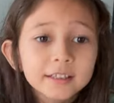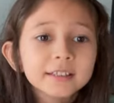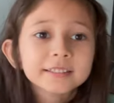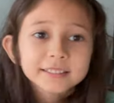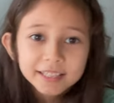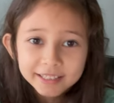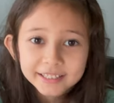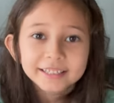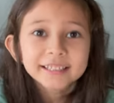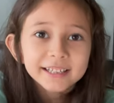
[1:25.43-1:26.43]

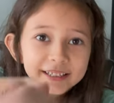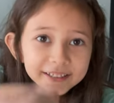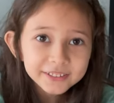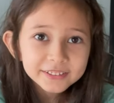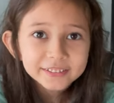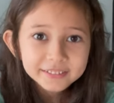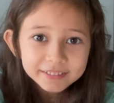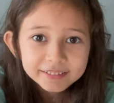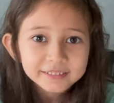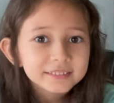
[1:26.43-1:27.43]
Selena here.
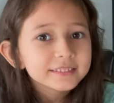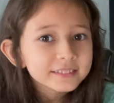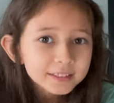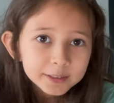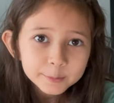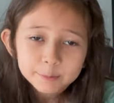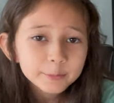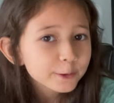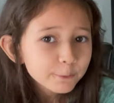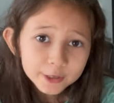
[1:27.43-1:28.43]

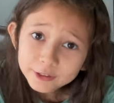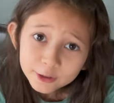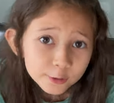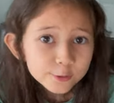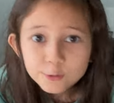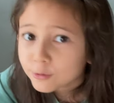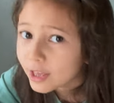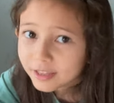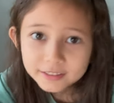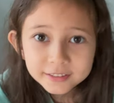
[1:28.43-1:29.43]
But we don't do
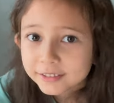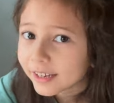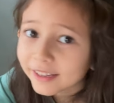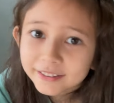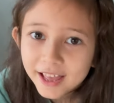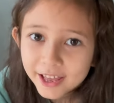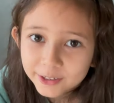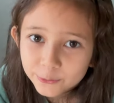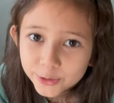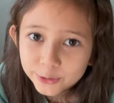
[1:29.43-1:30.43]
that in
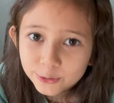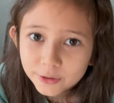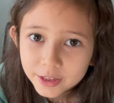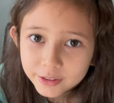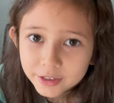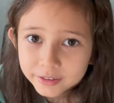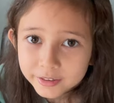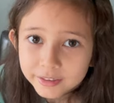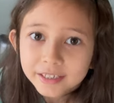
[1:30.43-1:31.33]
Thailand. We do like this.